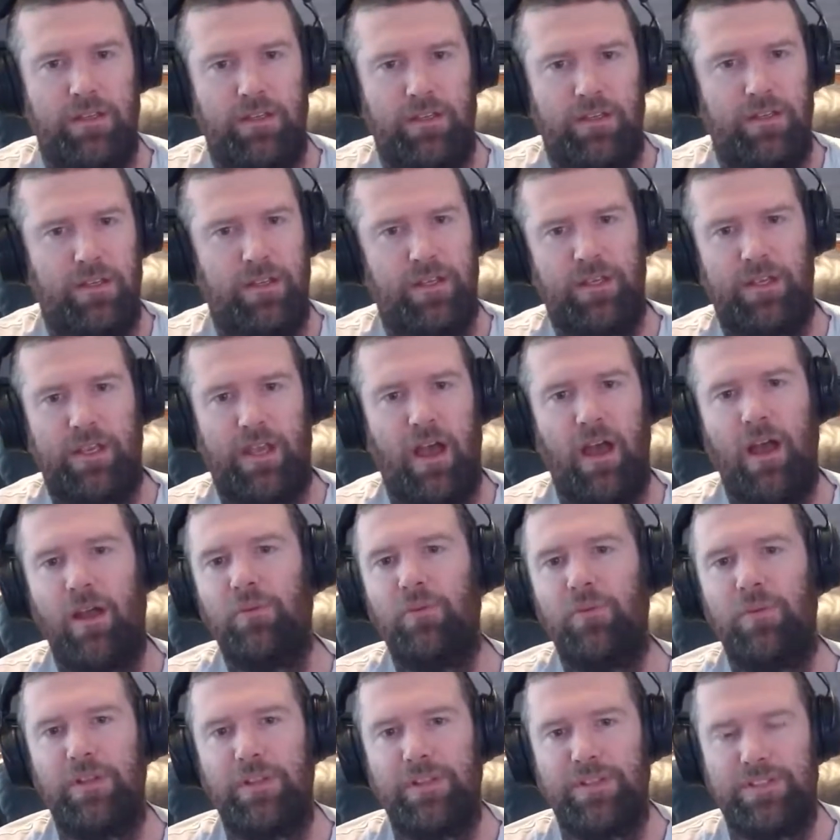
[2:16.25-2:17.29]
you
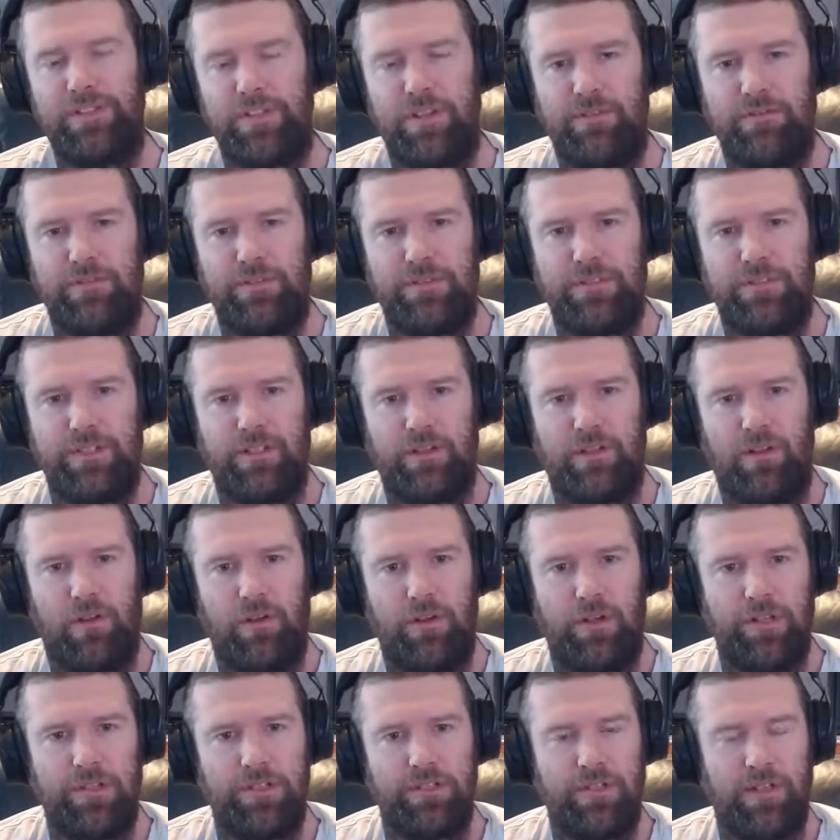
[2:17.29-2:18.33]
can't really service your
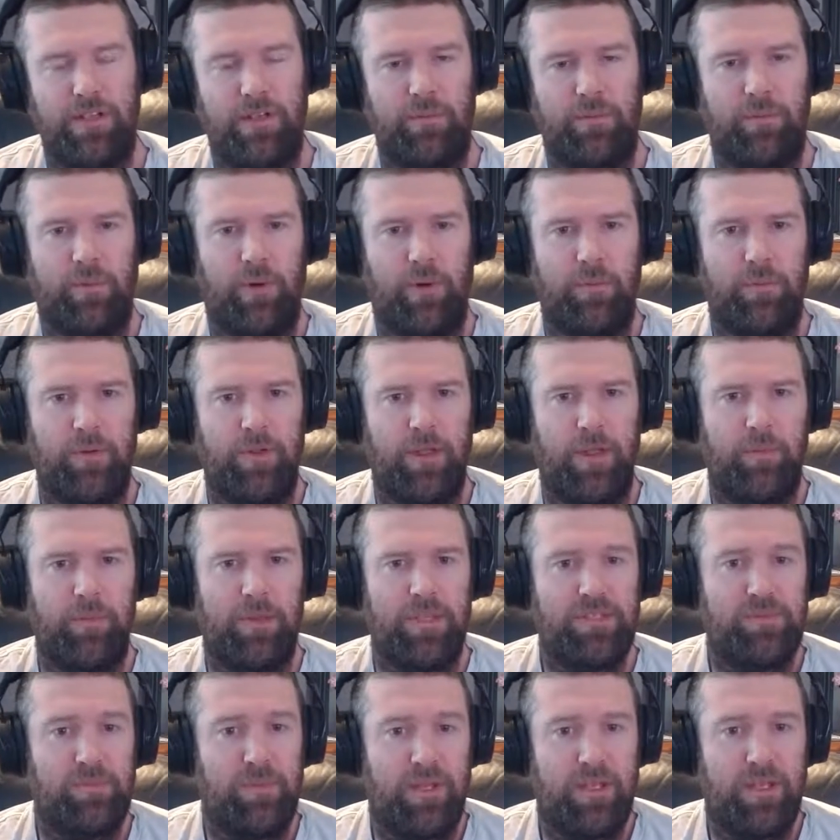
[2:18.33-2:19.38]
clients like a proper
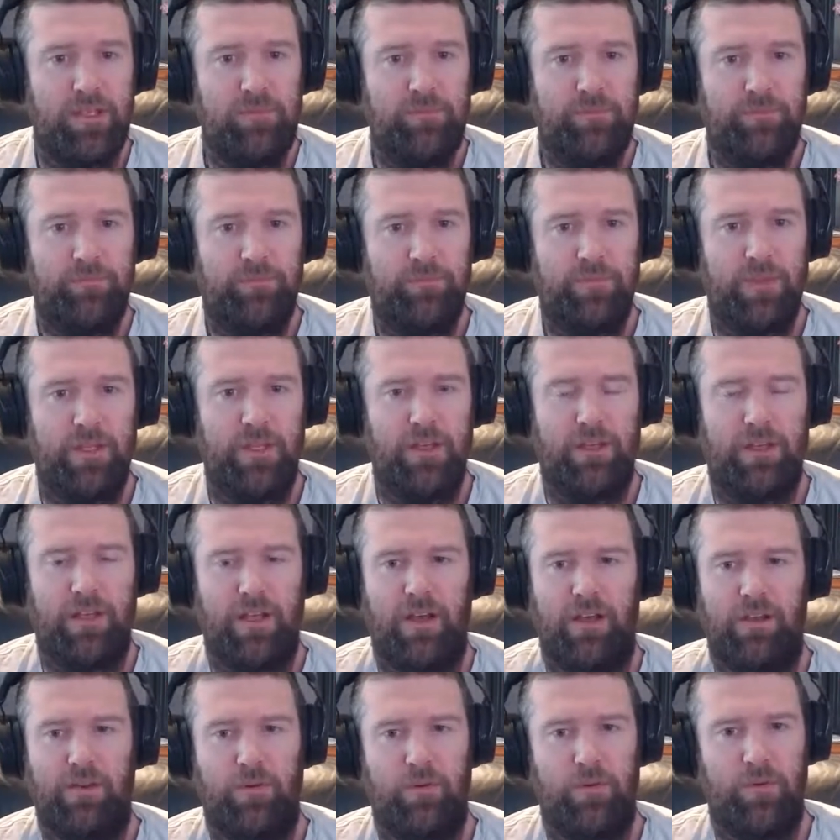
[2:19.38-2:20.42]
MSP. You
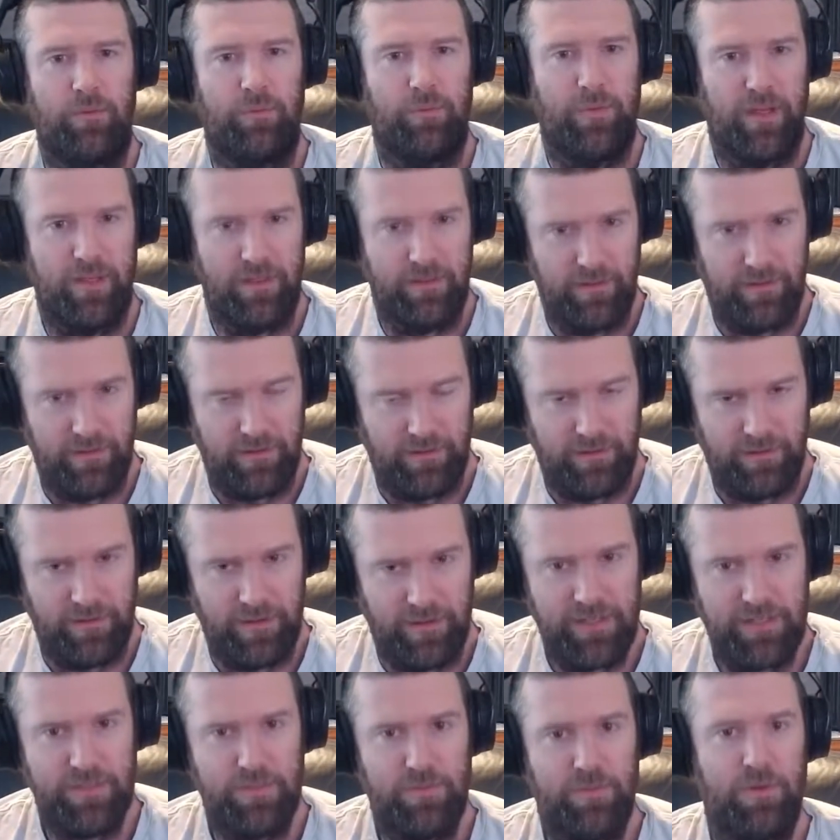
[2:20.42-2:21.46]
can't automate the
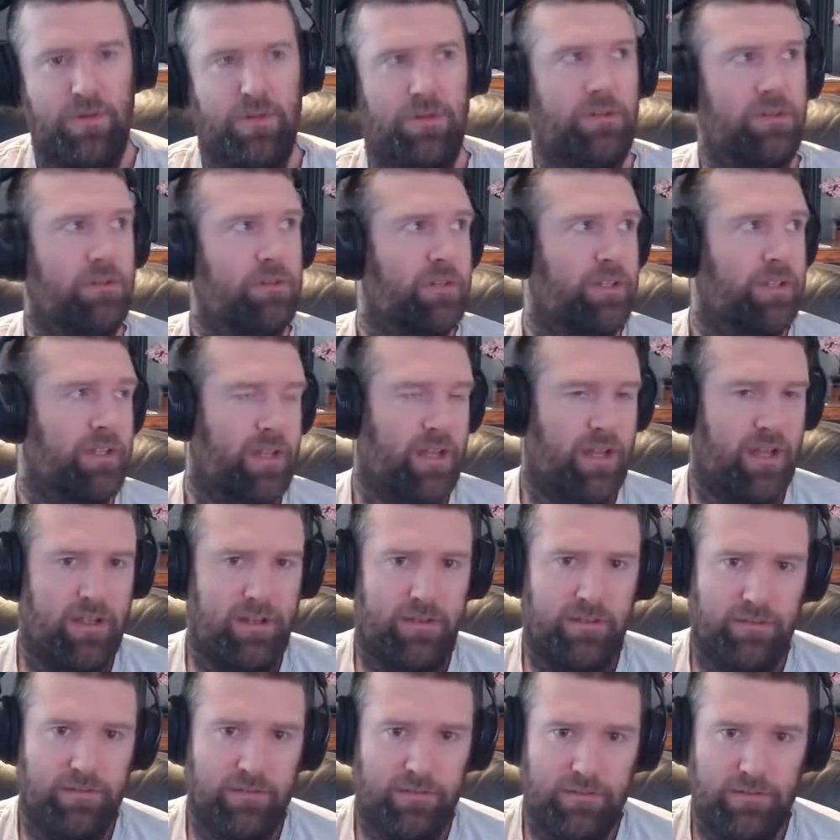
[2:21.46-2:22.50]
things well. You
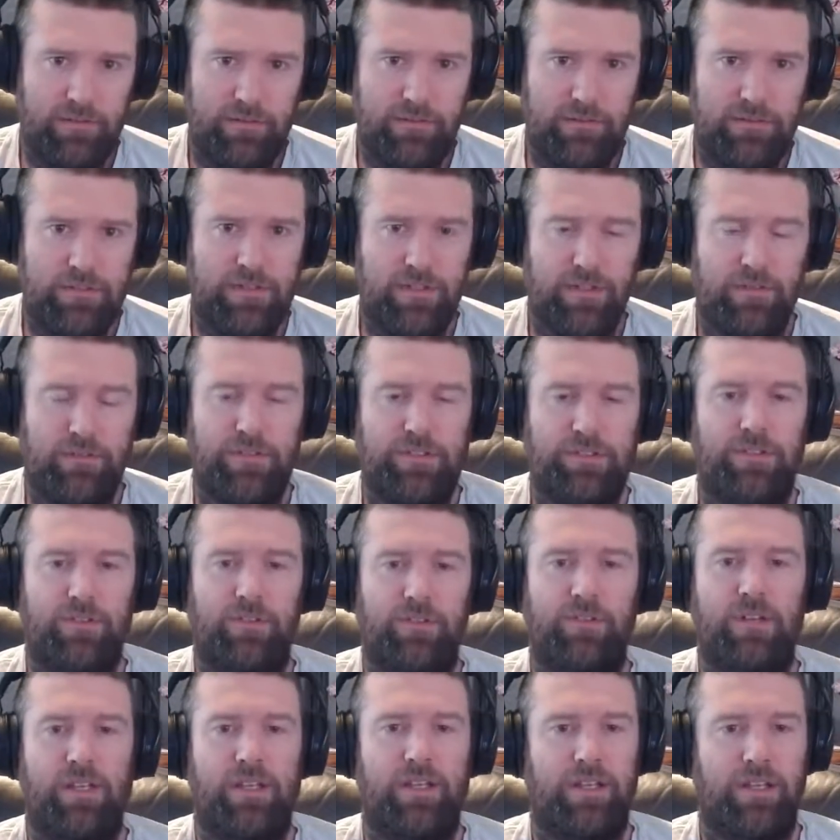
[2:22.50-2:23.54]
can't service
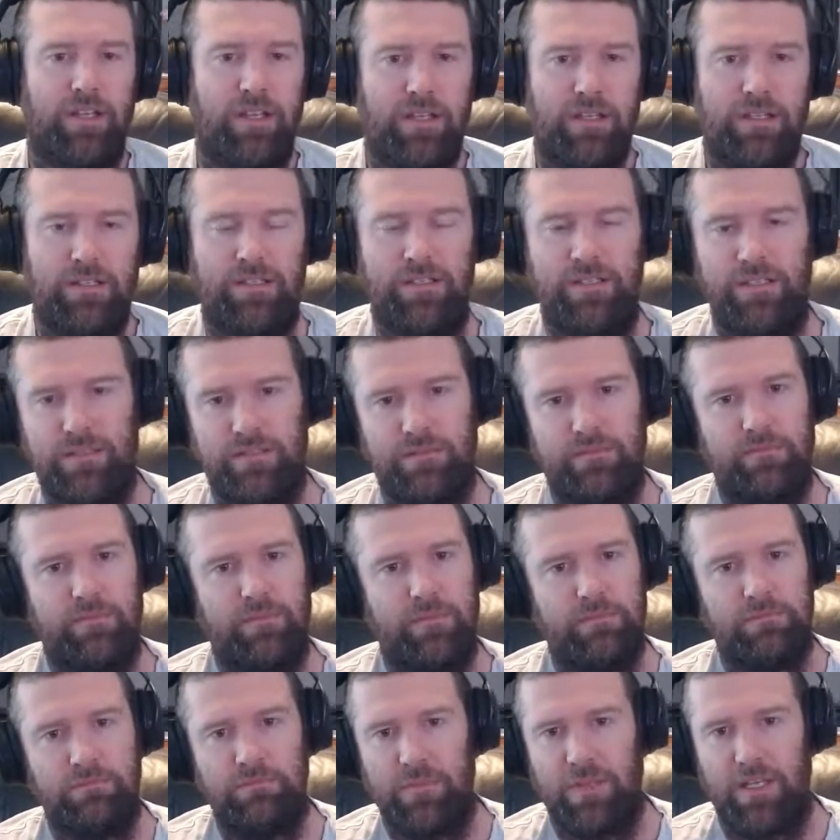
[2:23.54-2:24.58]
all their needs,
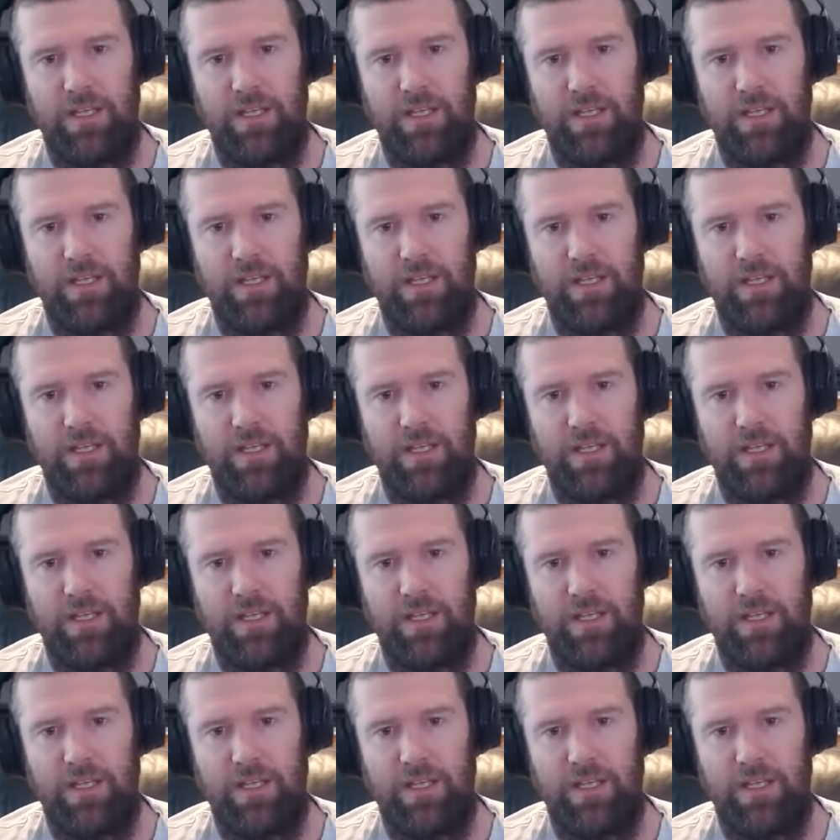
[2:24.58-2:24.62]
